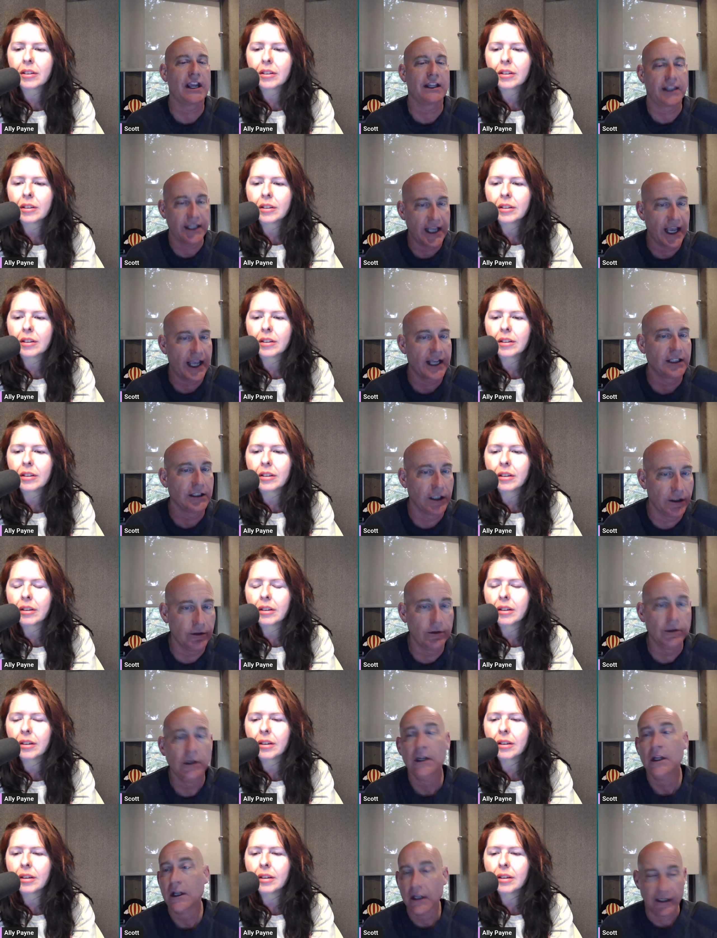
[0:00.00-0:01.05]
Speaker 1: at the
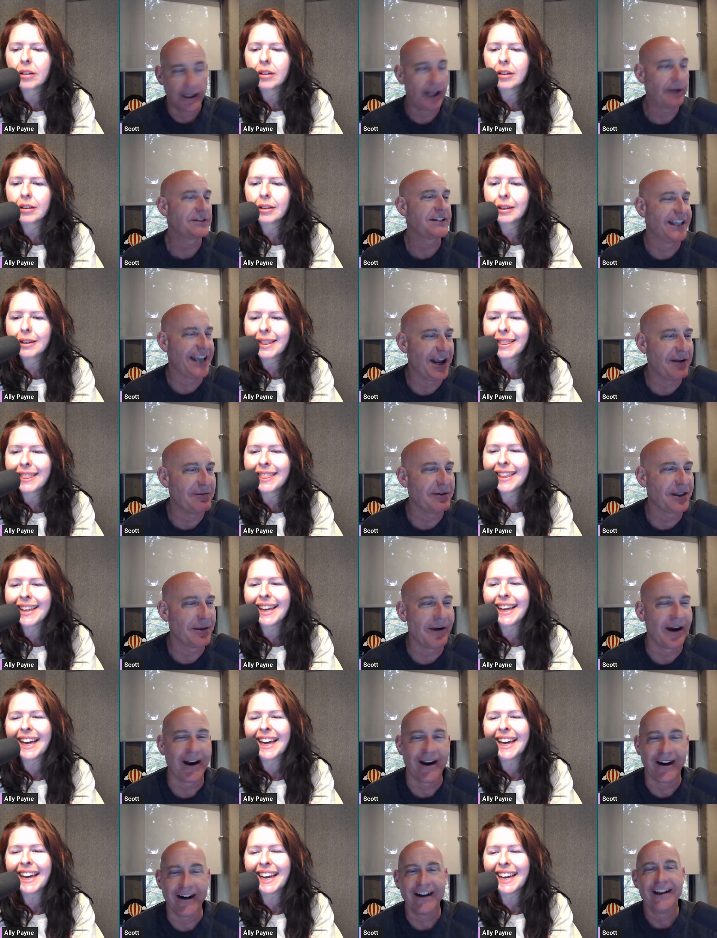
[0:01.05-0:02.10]
Igloo. That was the name of the, the
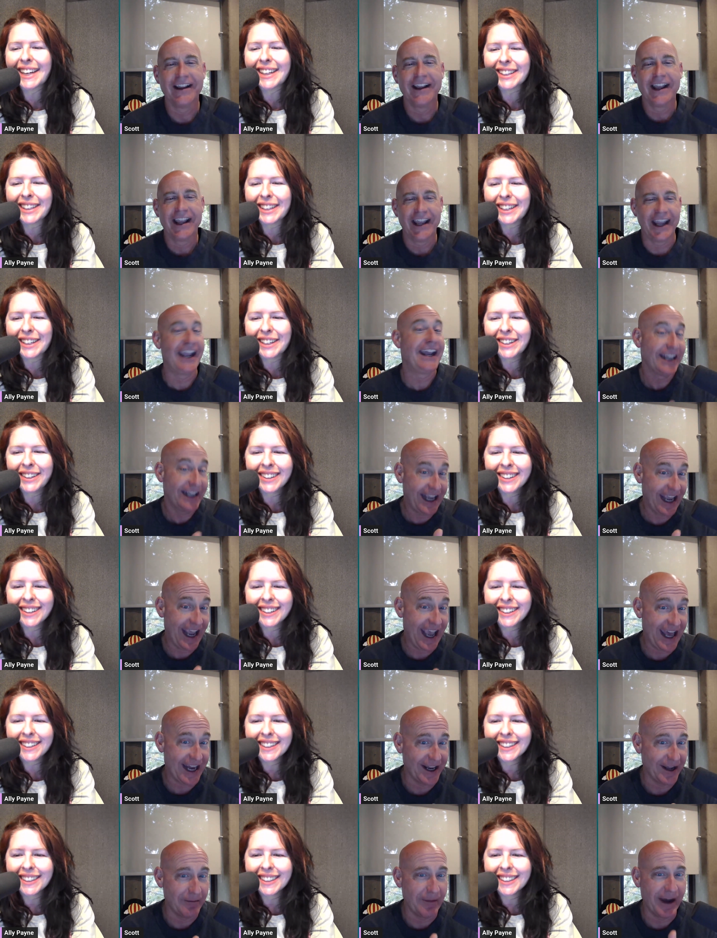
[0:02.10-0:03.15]
bar igloo. in
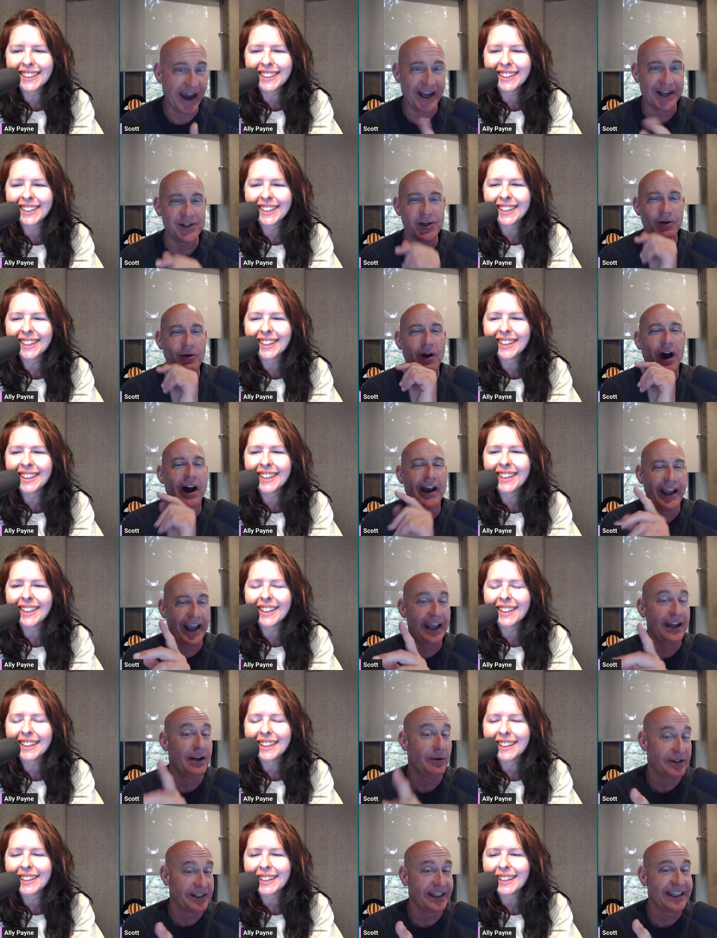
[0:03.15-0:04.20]
Canada, mind you, uh,
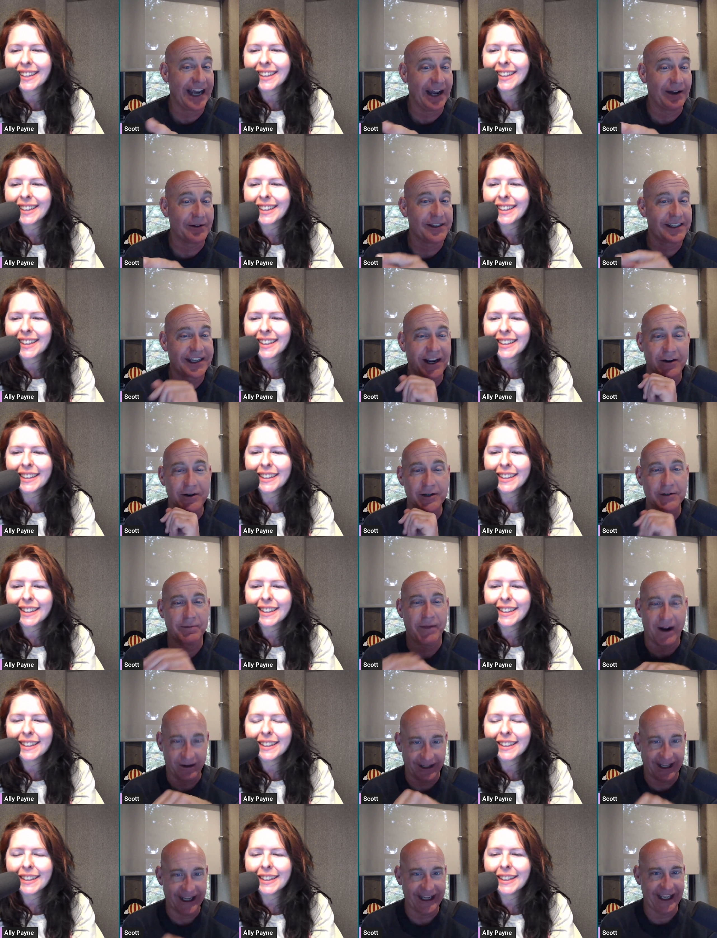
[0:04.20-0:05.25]
and it was a downstairs
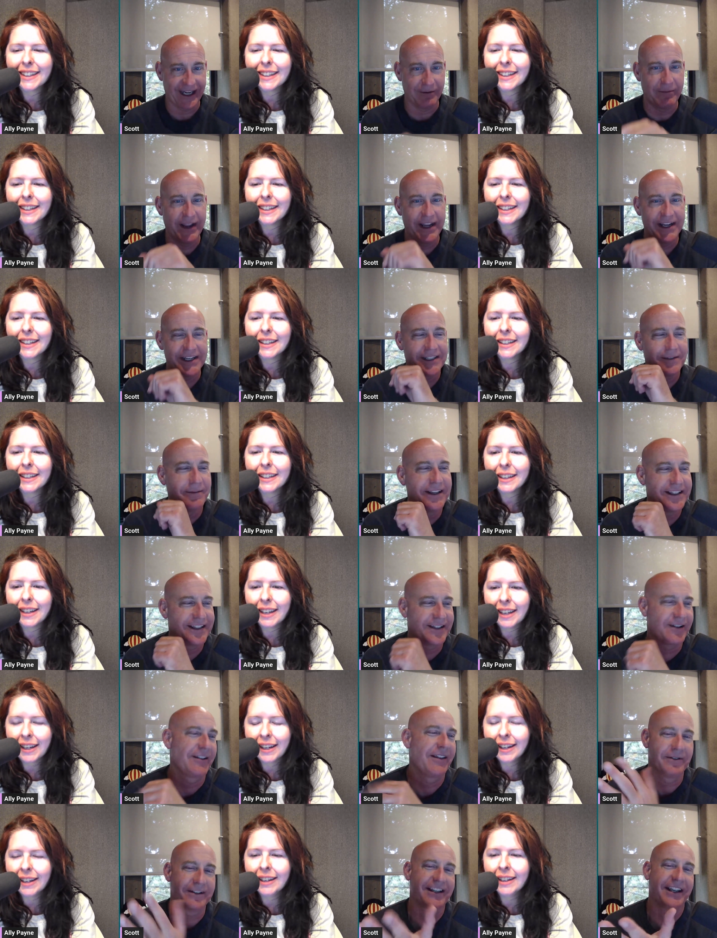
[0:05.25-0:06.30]
bar, like in a basement,
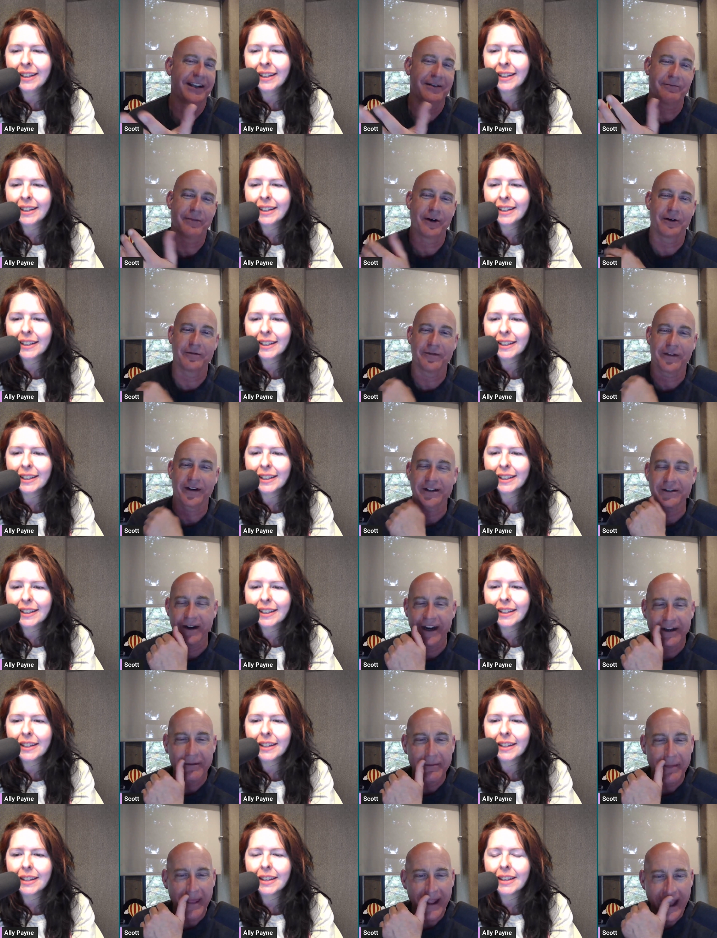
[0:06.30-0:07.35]
so uh-huh. that was uh-huh. like perfect,
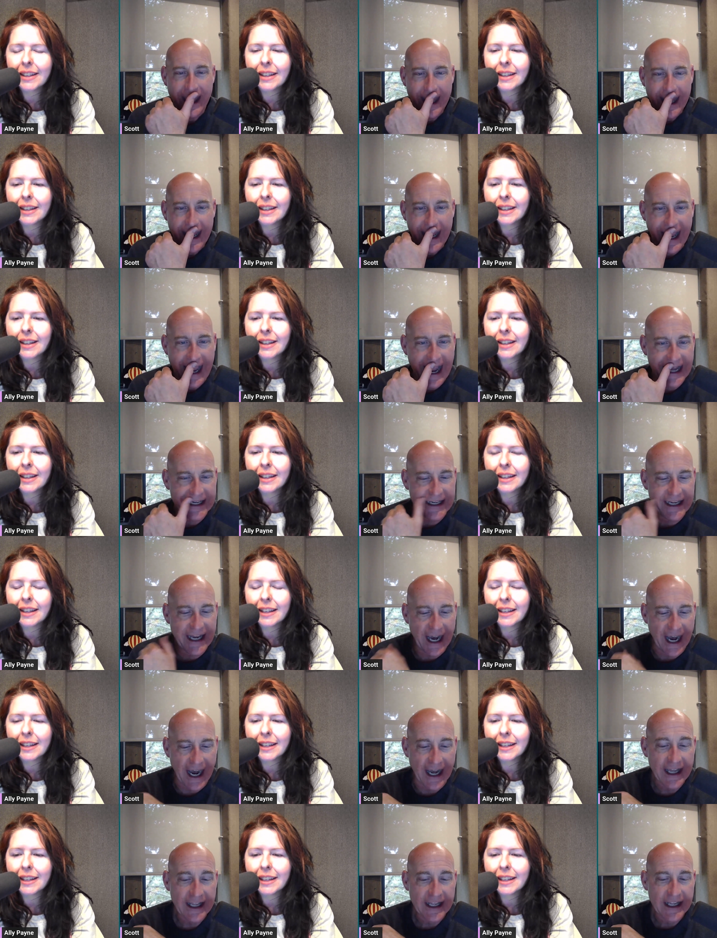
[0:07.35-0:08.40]
right? And
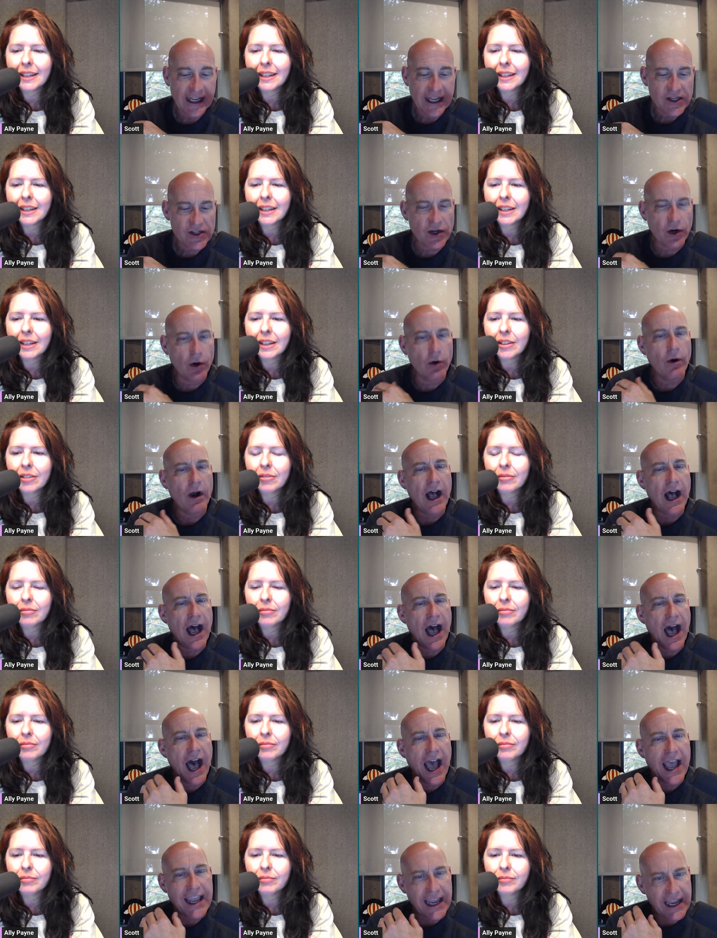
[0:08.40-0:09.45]
uh, so
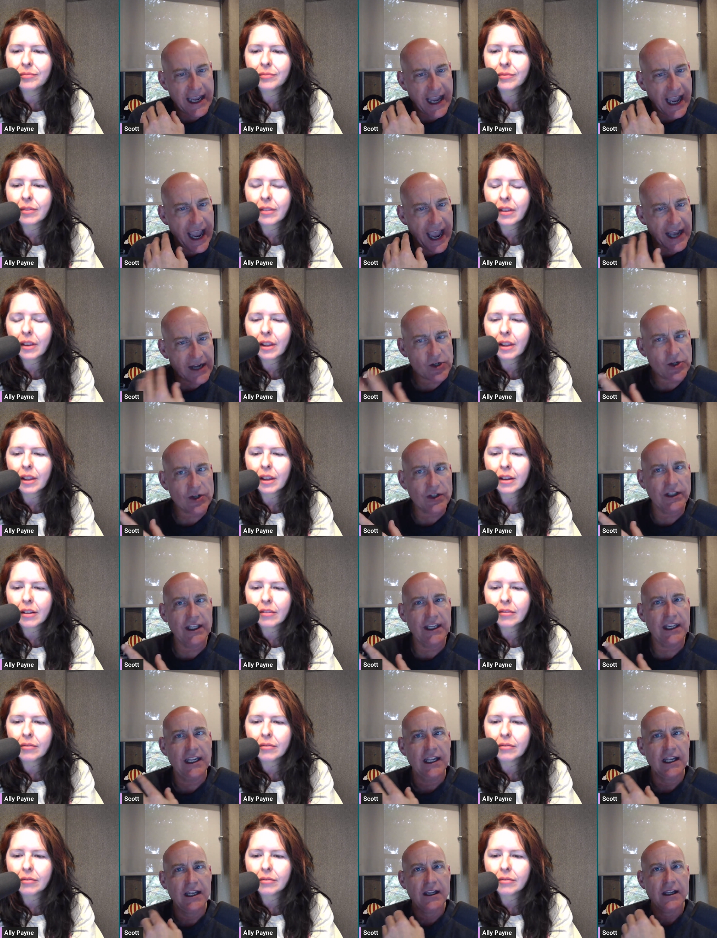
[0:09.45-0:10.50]
I
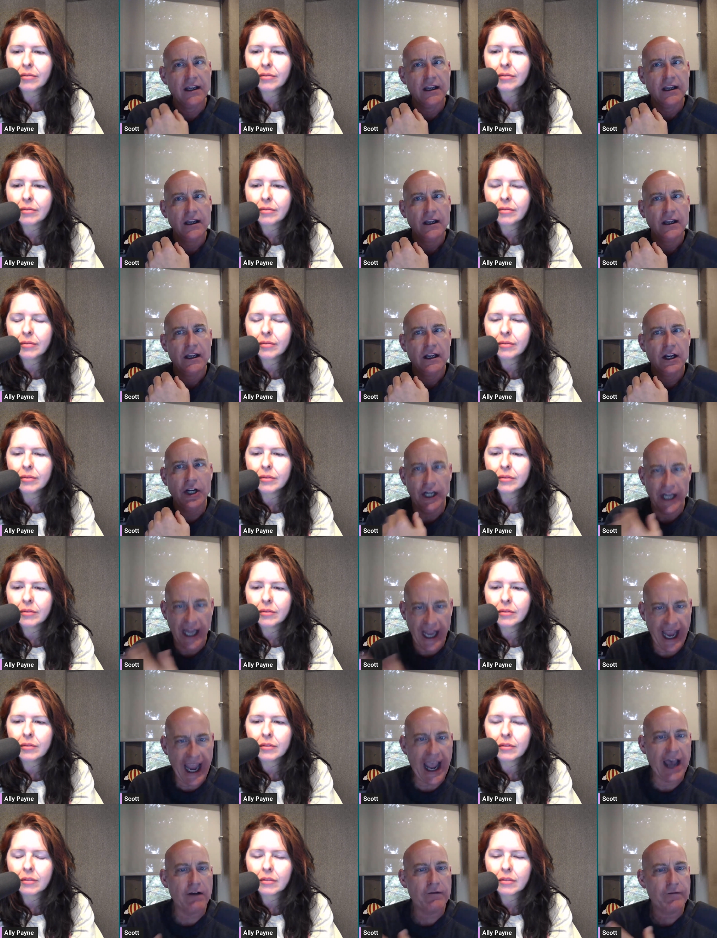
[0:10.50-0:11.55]
actually could
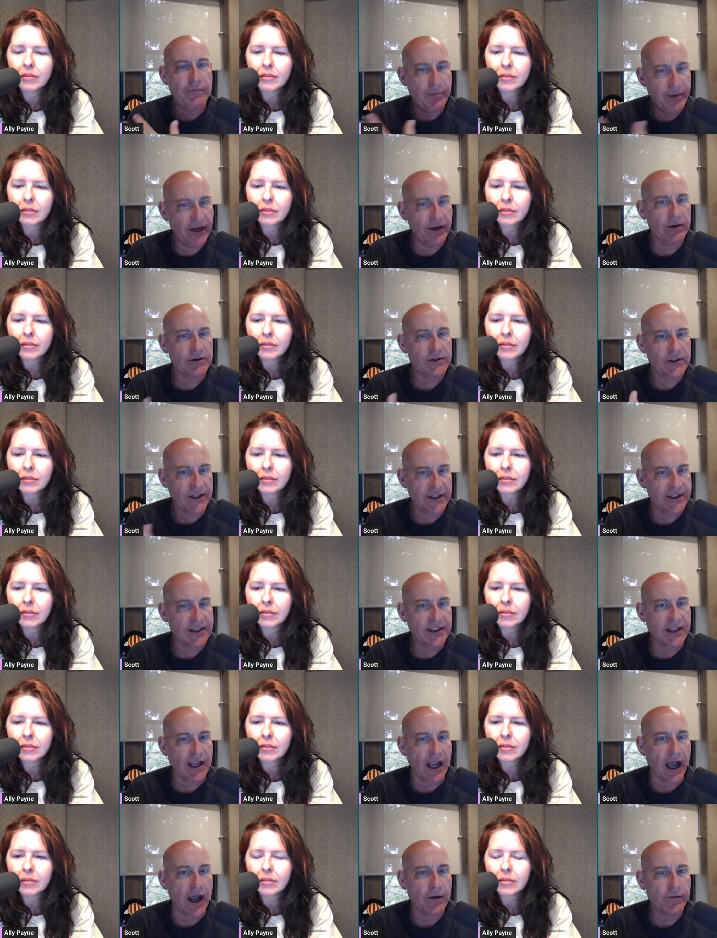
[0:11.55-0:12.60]
have beers and
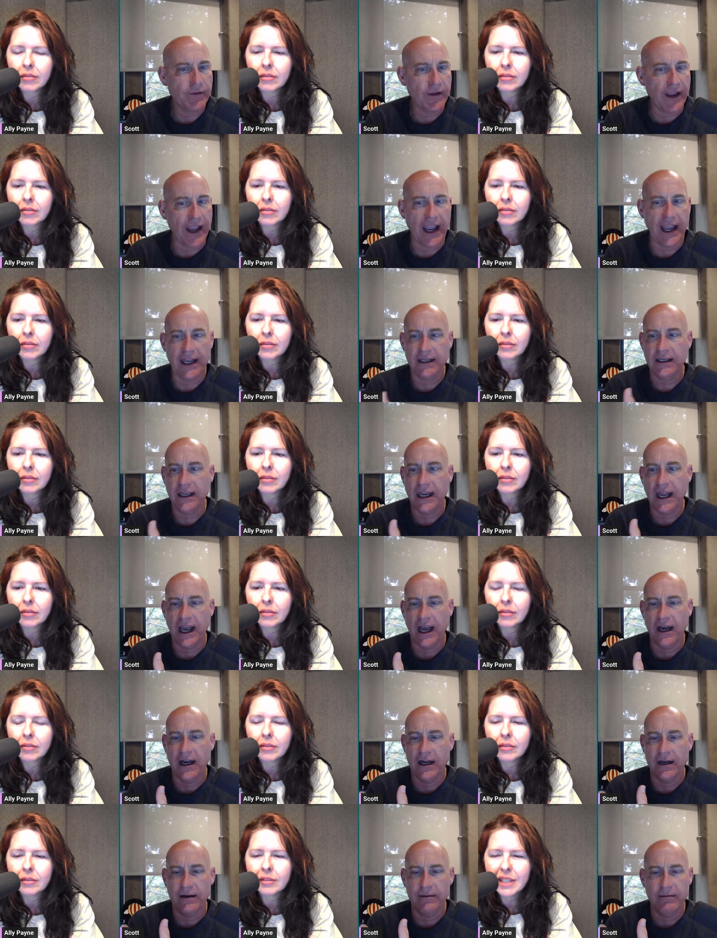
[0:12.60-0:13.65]
stuff. And
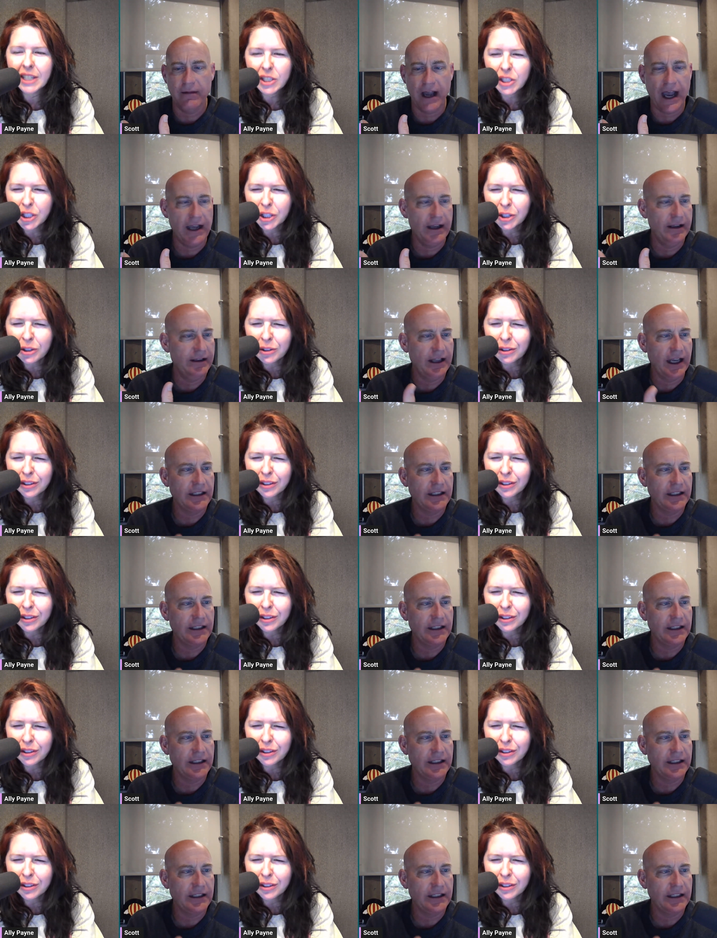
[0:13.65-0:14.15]
um, did you? I,